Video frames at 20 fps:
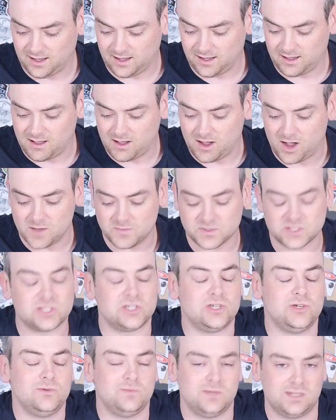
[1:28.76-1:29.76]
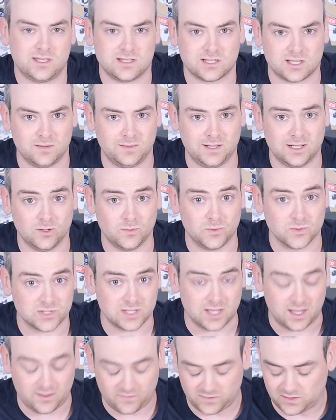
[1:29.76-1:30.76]
I'm assuming there's going to be a lot more
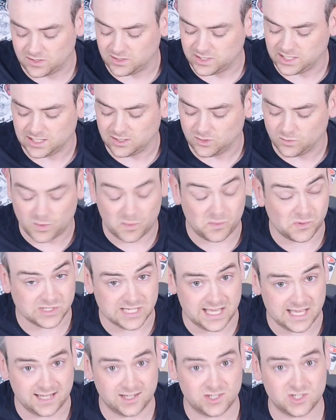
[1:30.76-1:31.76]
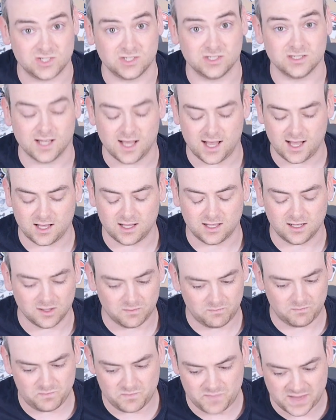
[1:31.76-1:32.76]
safeguarding, a lot more protection,
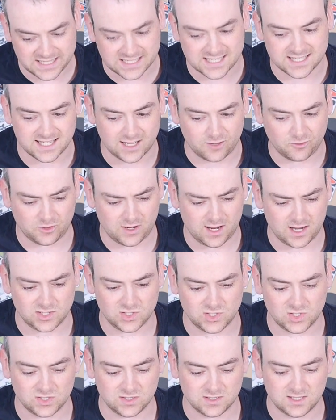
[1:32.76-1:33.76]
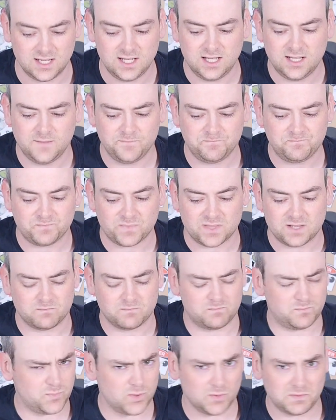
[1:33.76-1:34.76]
uh, better segregation,
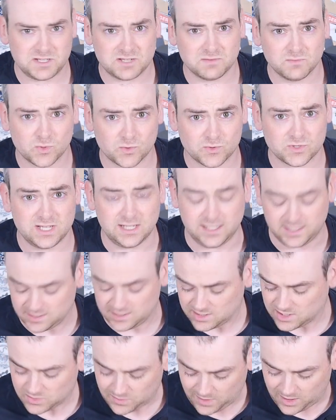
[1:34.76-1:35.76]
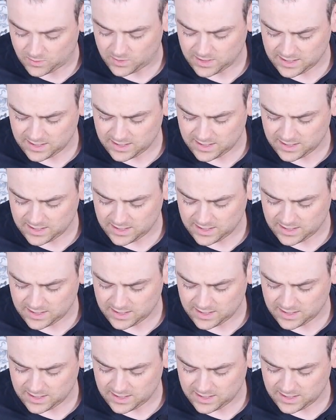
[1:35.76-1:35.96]
probably some more resilience as well.